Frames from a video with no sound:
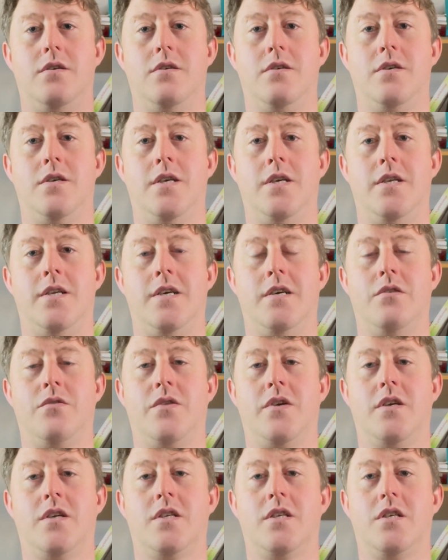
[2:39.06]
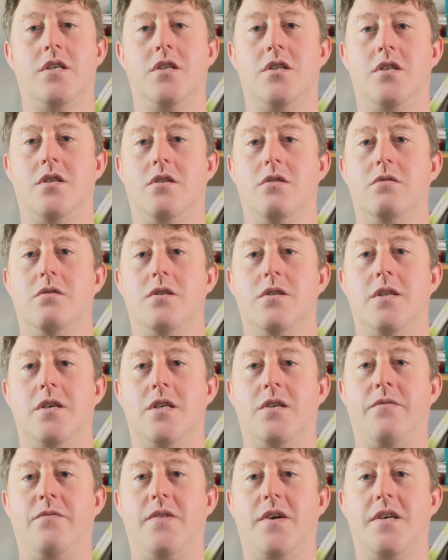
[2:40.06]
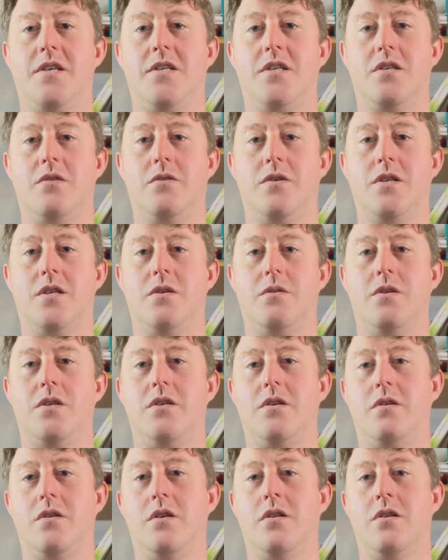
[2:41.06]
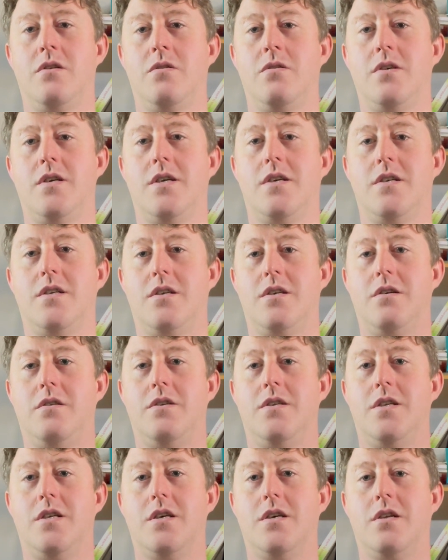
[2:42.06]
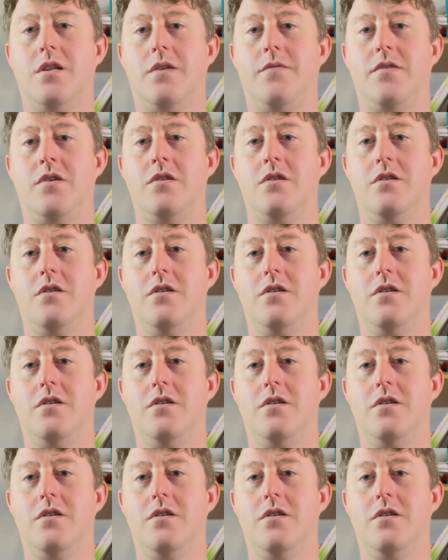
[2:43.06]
it now thinks there's a face to it, so it's shooting through that. So isn't that clever?